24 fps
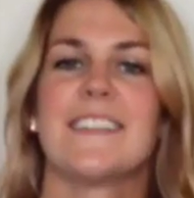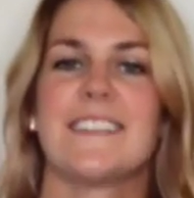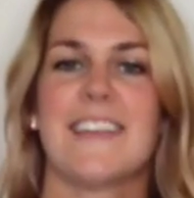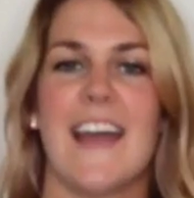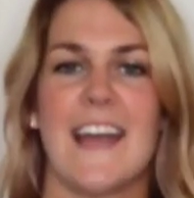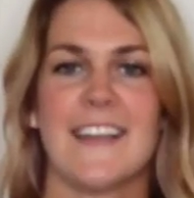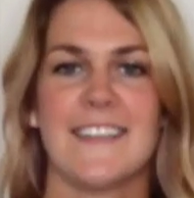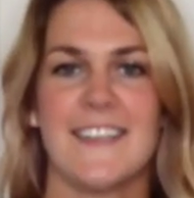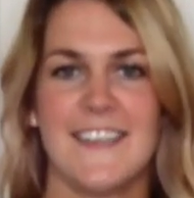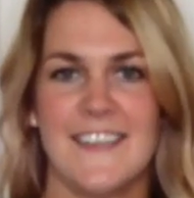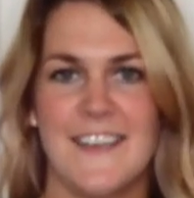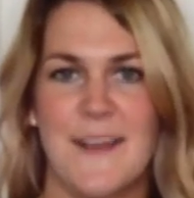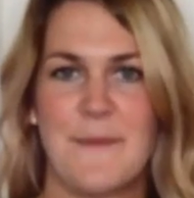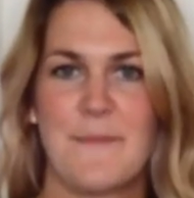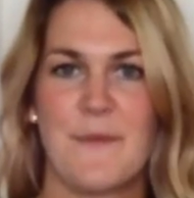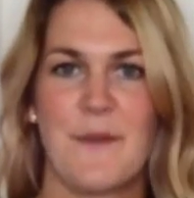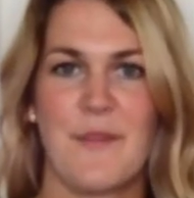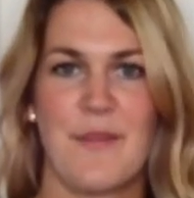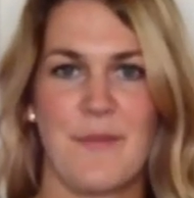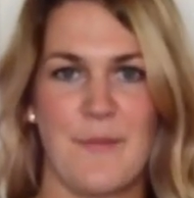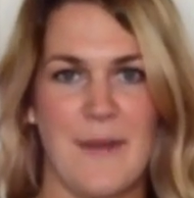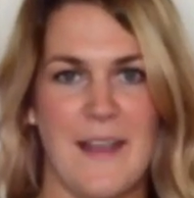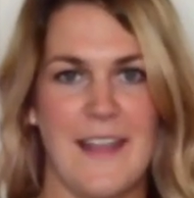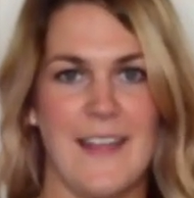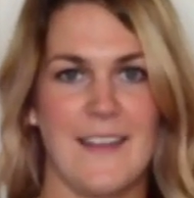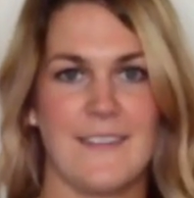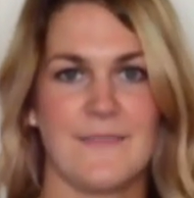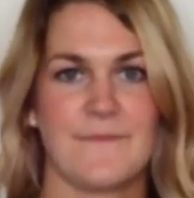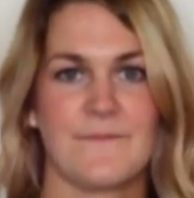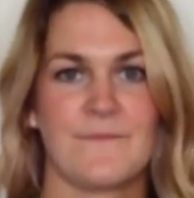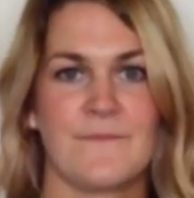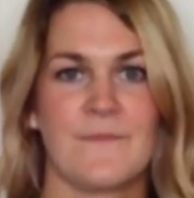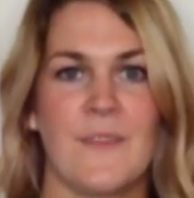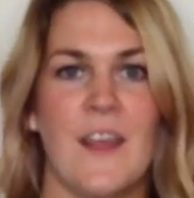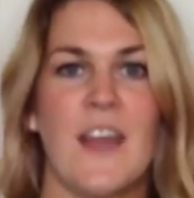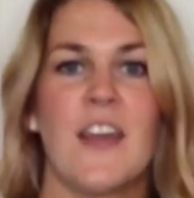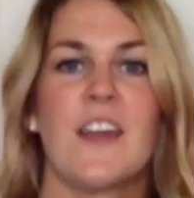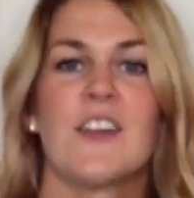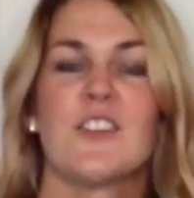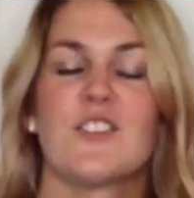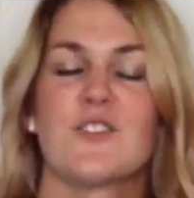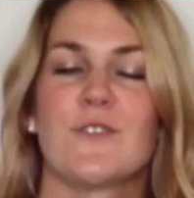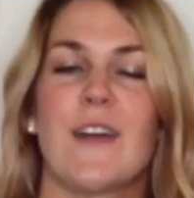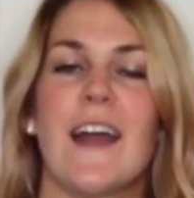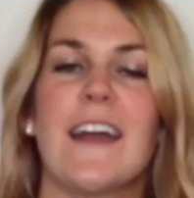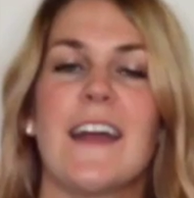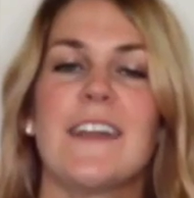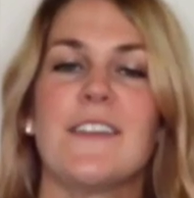Tactic number 3,
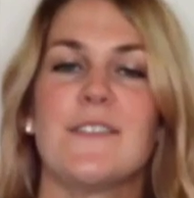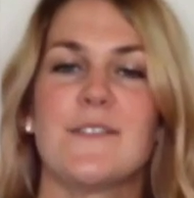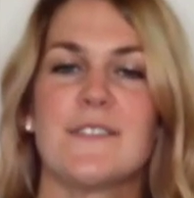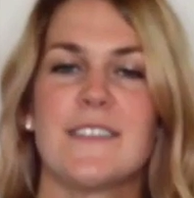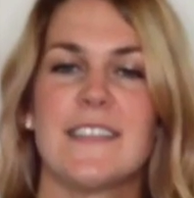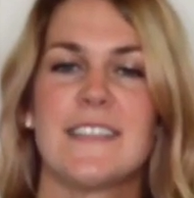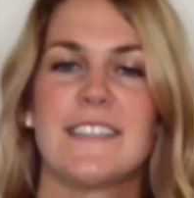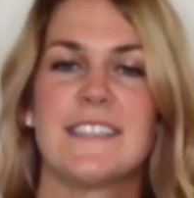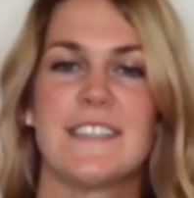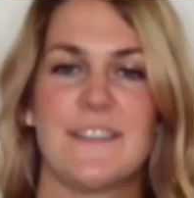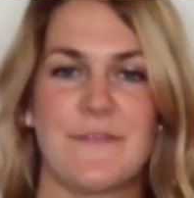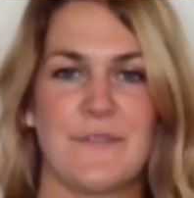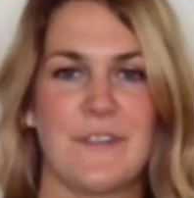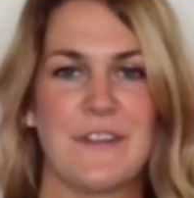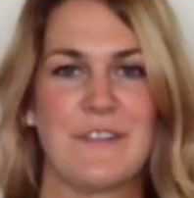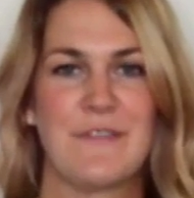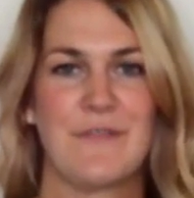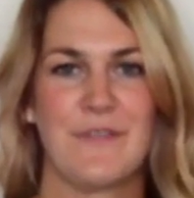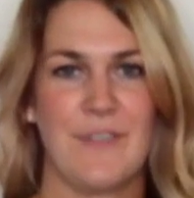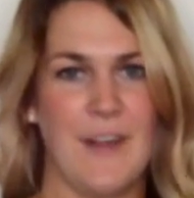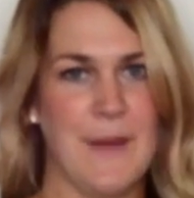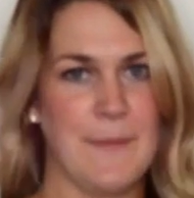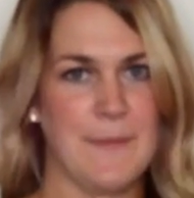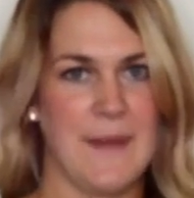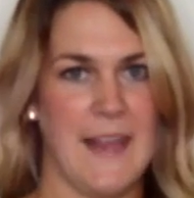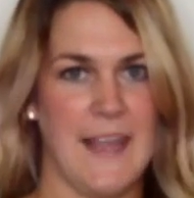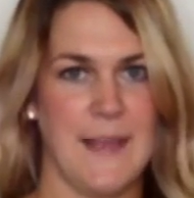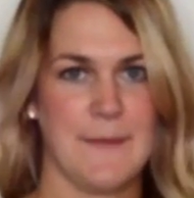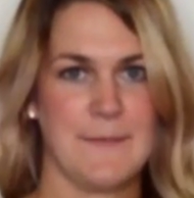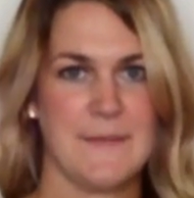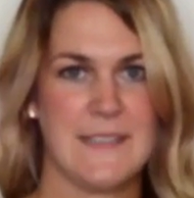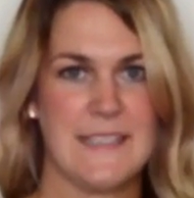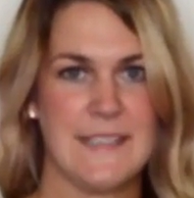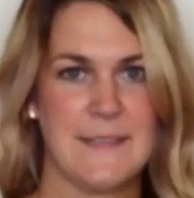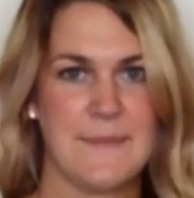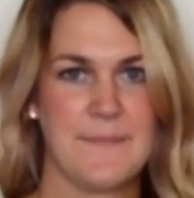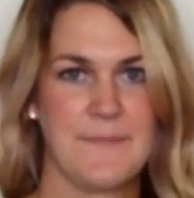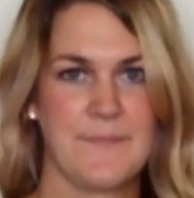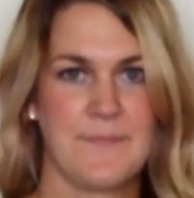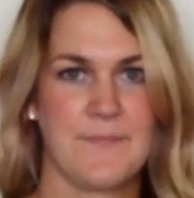try using different from names.